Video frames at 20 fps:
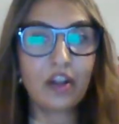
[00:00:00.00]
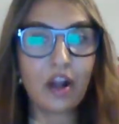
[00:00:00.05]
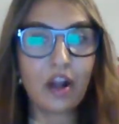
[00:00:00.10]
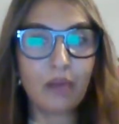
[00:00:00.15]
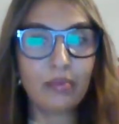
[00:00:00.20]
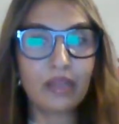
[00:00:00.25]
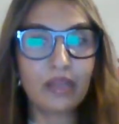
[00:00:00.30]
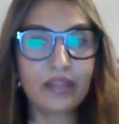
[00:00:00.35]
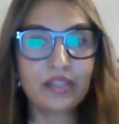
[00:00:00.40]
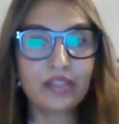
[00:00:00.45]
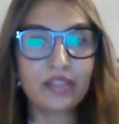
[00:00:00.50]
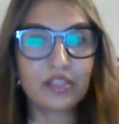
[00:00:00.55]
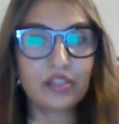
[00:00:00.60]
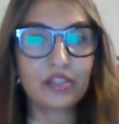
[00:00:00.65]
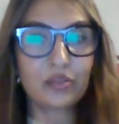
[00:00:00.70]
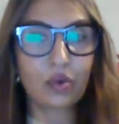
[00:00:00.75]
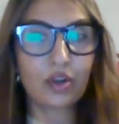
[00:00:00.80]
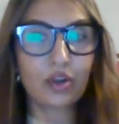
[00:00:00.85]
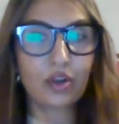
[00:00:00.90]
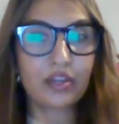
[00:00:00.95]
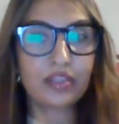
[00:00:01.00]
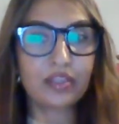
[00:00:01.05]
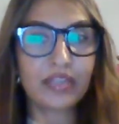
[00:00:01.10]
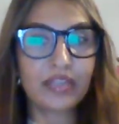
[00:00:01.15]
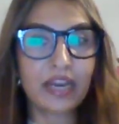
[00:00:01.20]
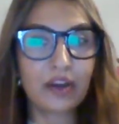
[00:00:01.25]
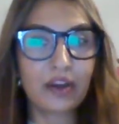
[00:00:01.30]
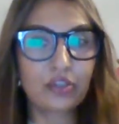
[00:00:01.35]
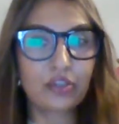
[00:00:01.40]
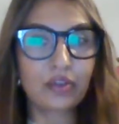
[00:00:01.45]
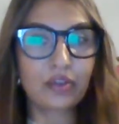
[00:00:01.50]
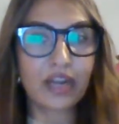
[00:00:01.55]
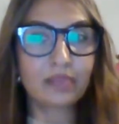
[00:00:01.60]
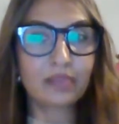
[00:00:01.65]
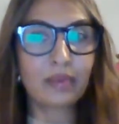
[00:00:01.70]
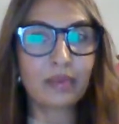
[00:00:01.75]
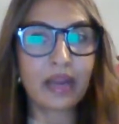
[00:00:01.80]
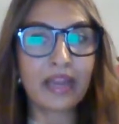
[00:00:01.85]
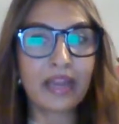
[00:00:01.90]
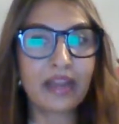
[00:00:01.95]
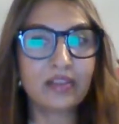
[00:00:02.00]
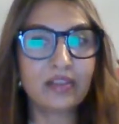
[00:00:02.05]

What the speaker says: complex disorder characterized by